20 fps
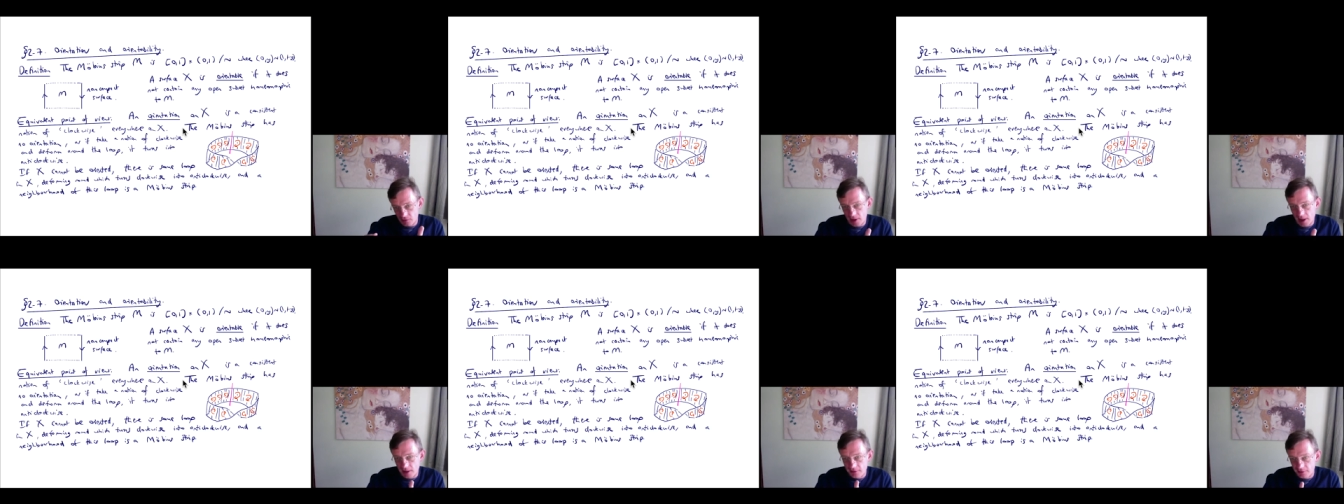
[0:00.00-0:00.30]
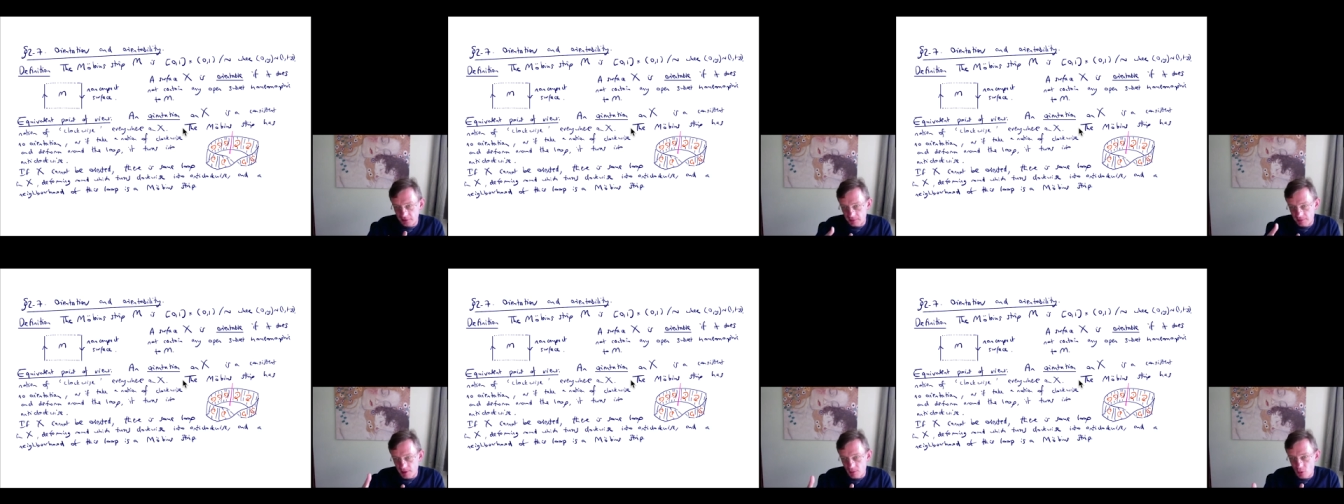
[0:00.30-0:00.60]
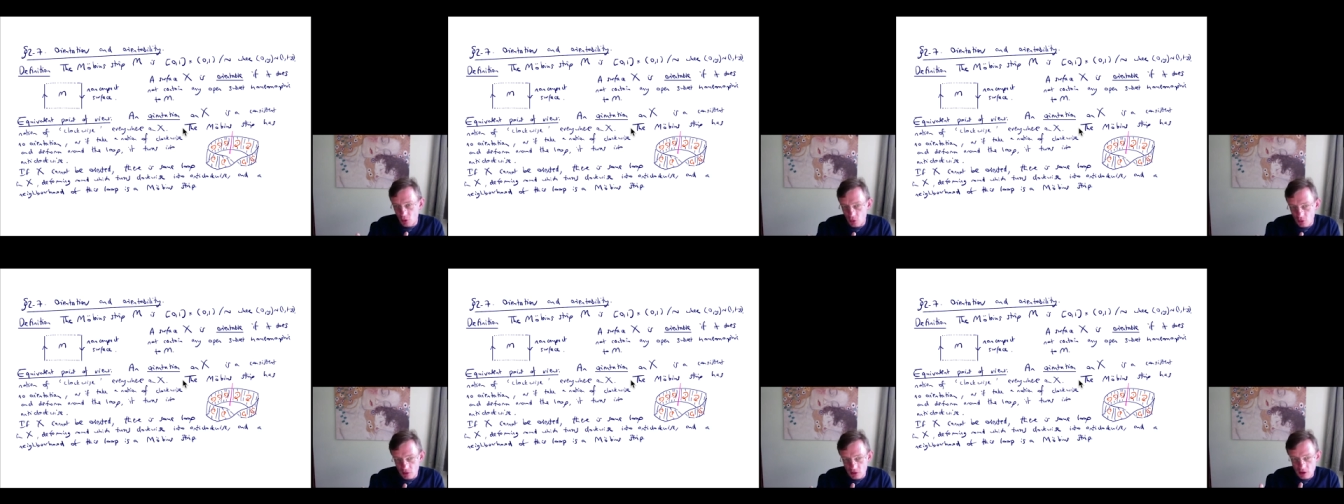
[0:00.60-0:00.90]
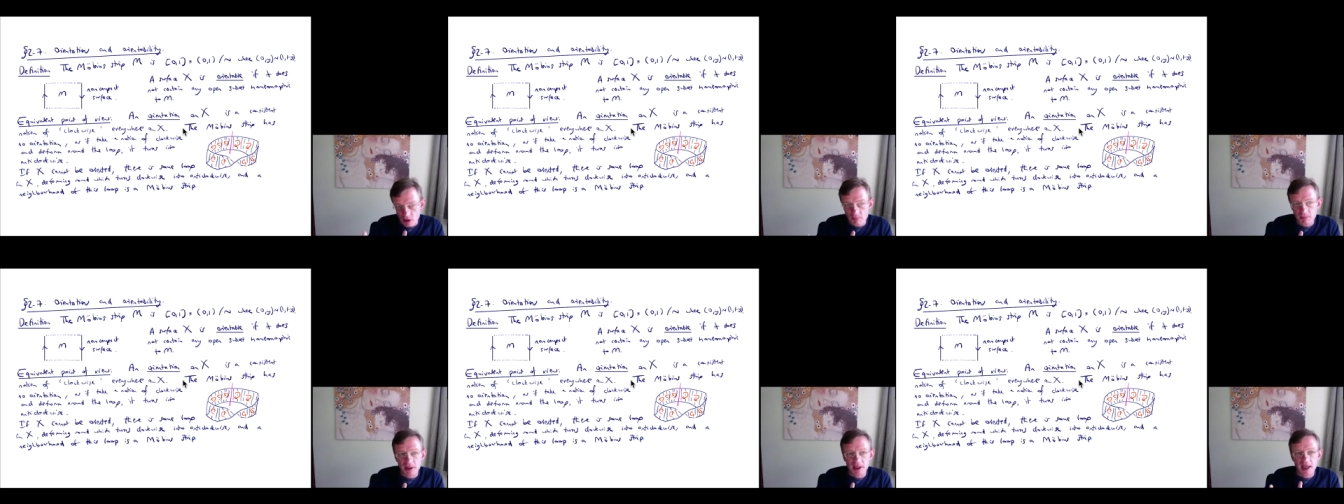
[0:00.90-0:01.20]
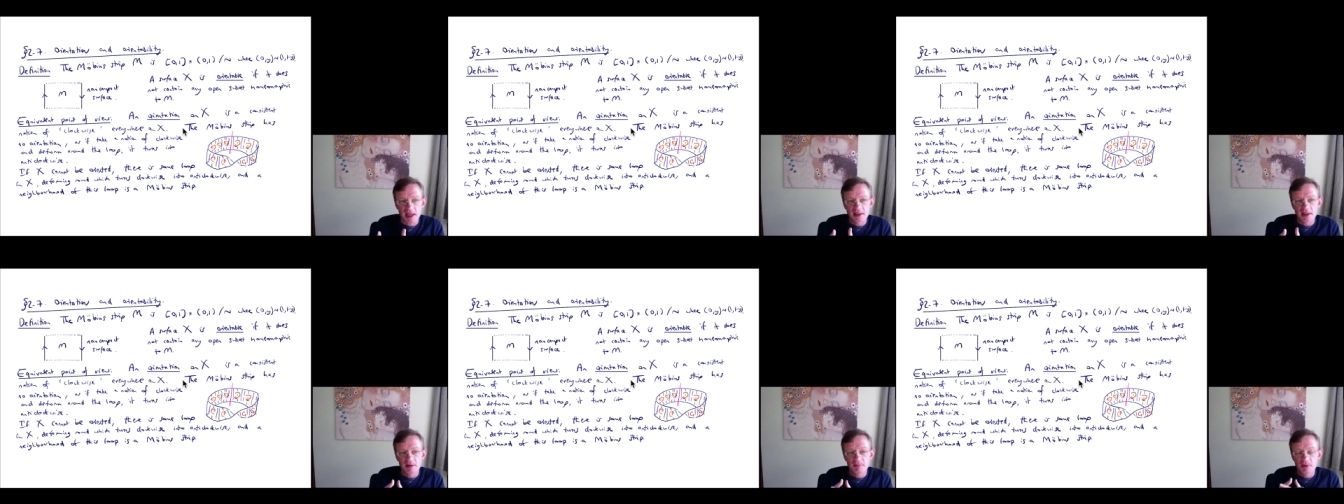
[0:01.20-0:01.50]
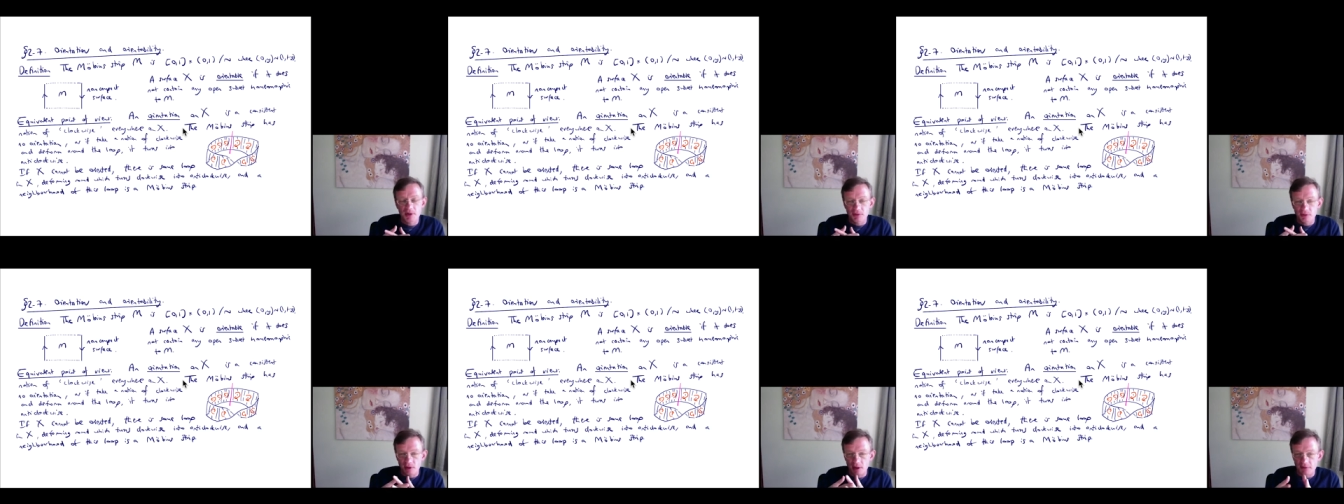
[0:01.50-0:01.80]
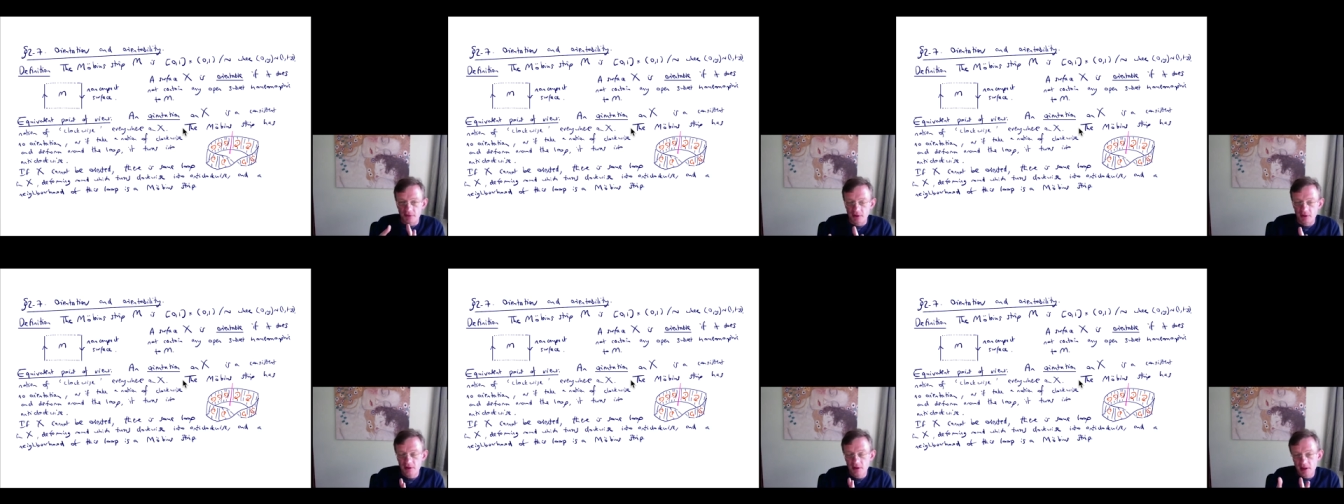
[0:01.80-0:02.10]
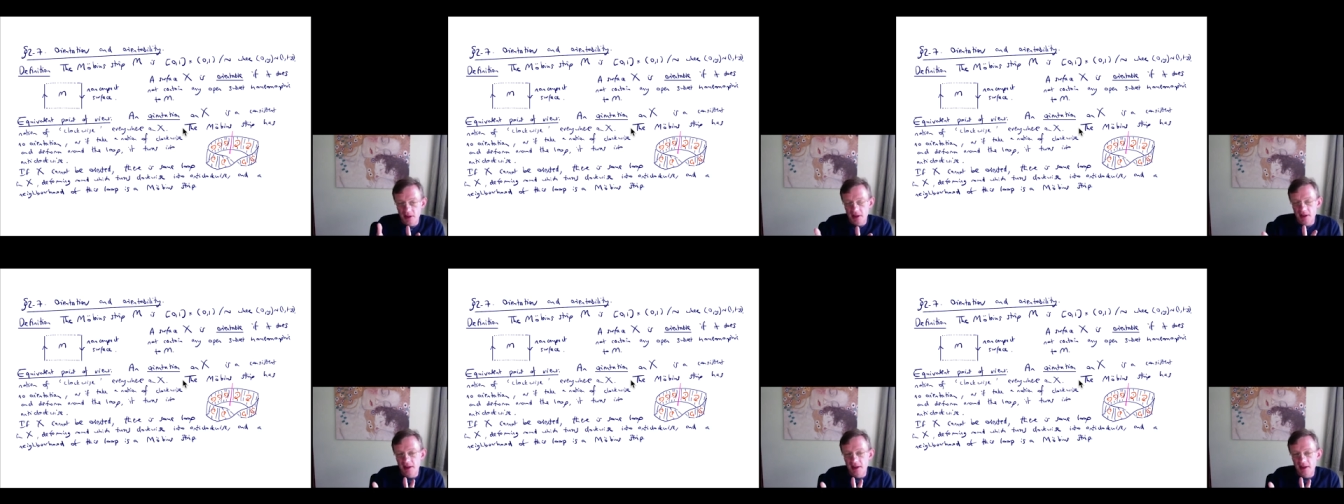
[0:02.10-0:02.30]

on X is a bit more complicated, because you have to